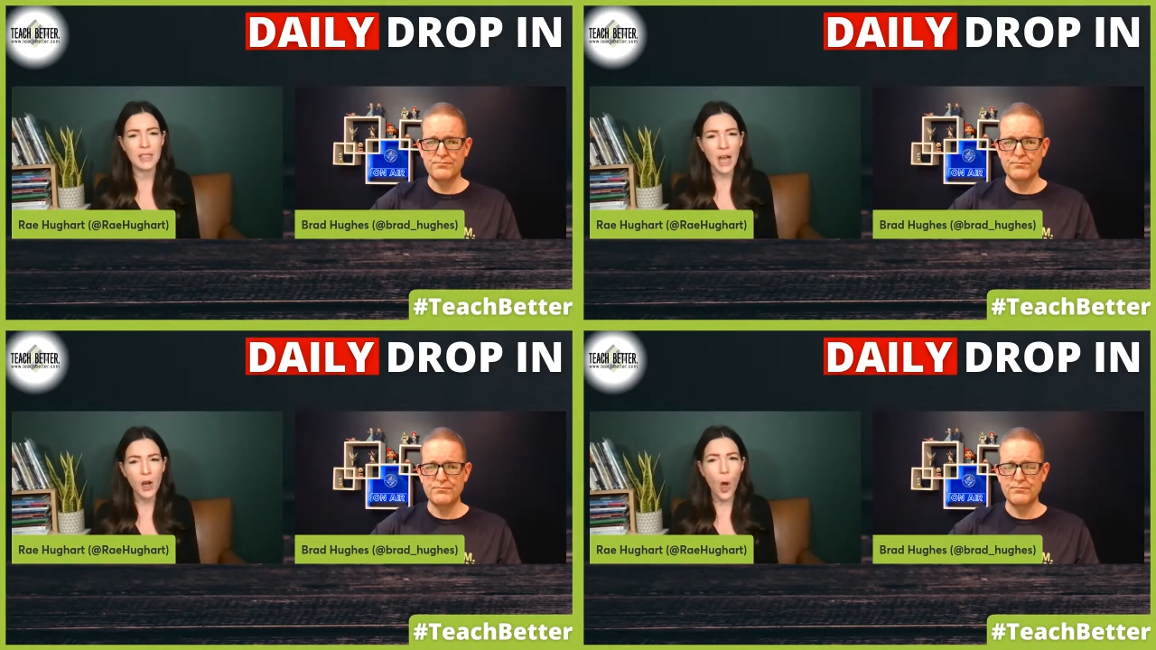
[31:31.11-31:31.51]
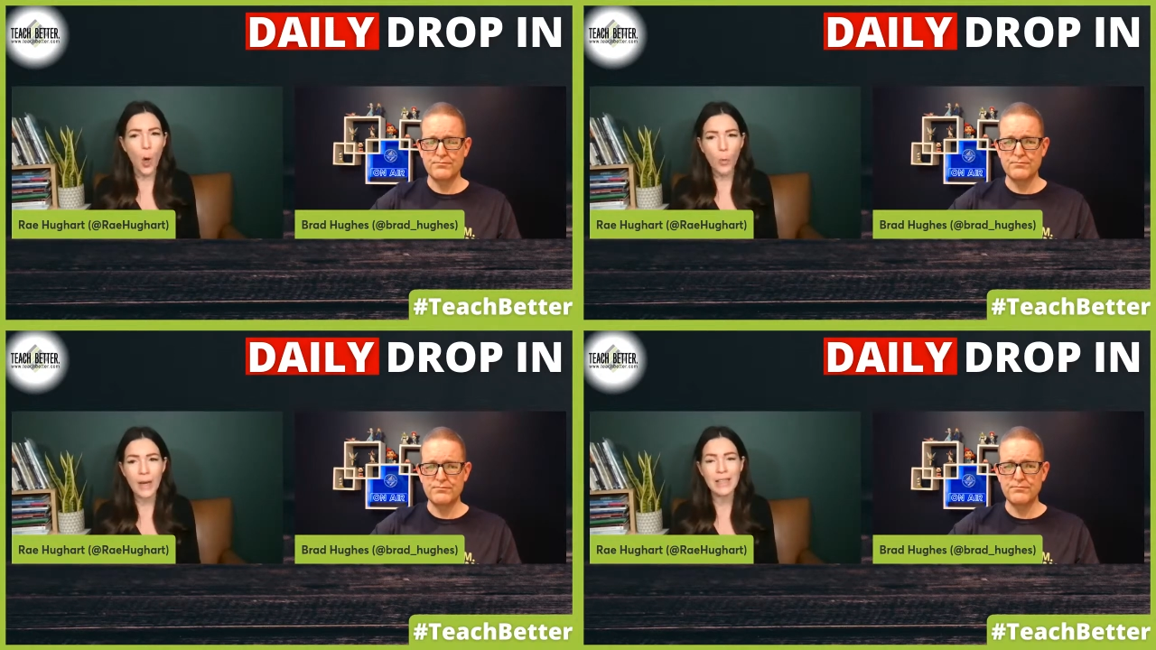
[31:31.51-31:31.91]
Speaker 1: It's not
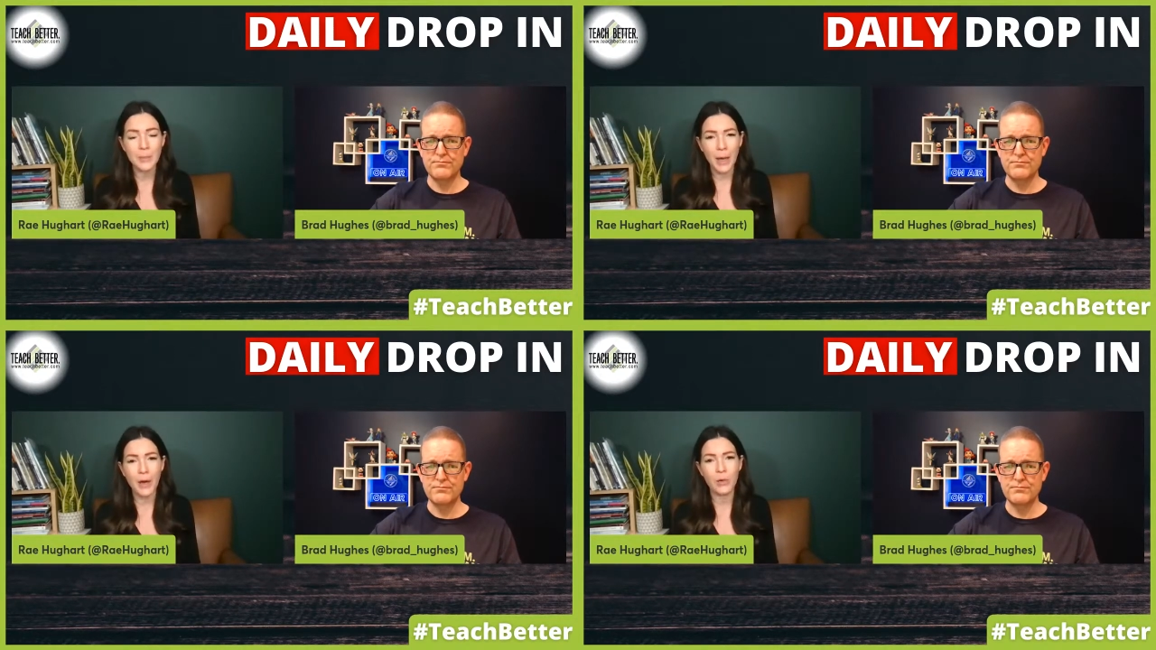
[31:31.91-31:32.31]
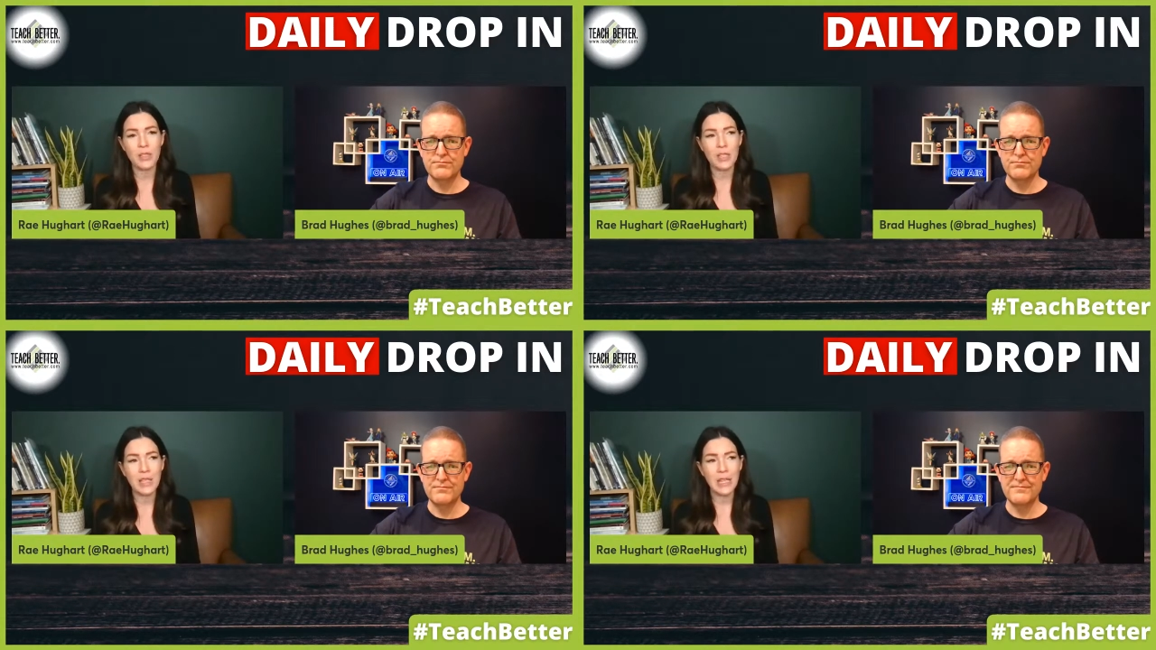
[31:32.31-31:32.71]
always
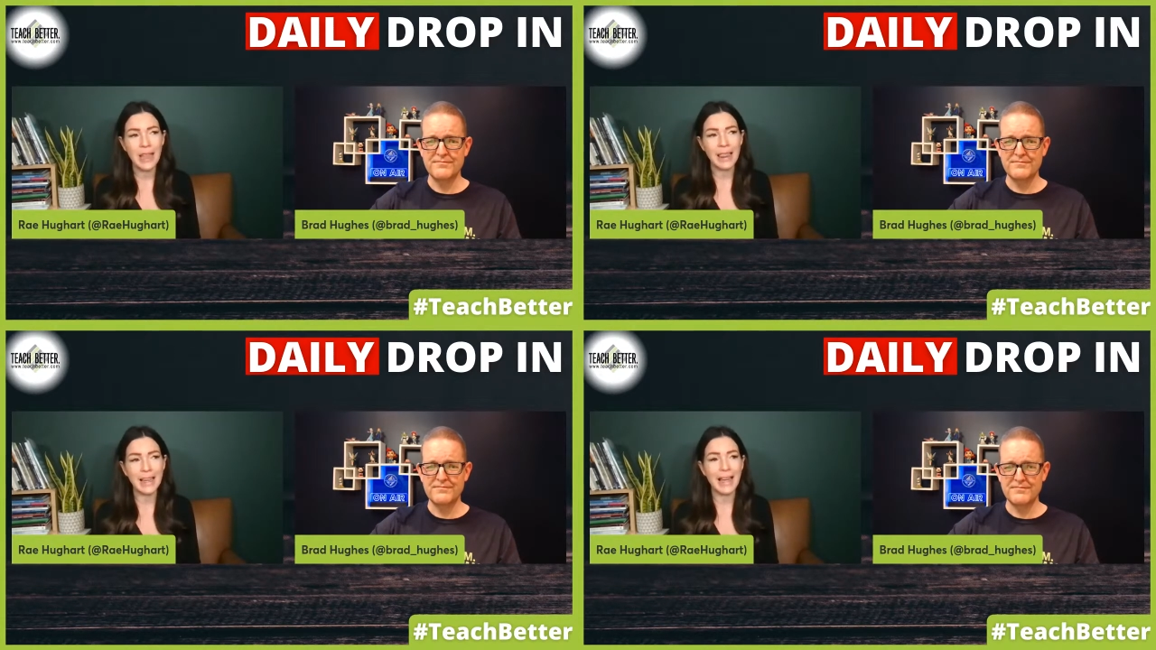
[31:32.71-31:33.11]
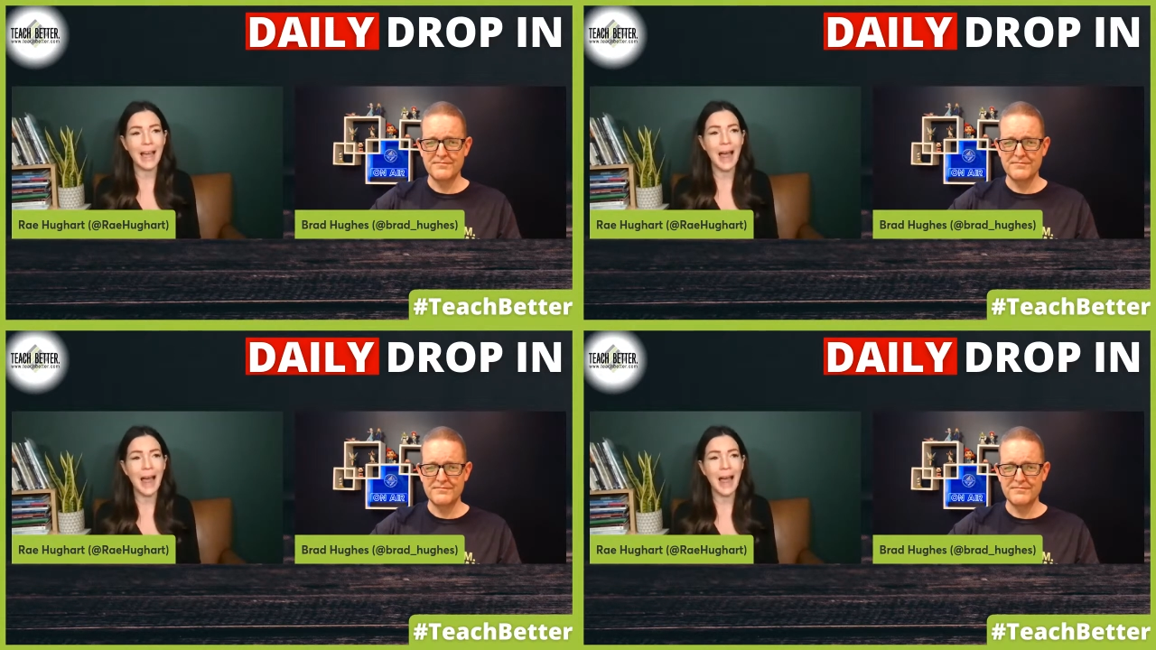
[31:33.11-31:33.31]
about the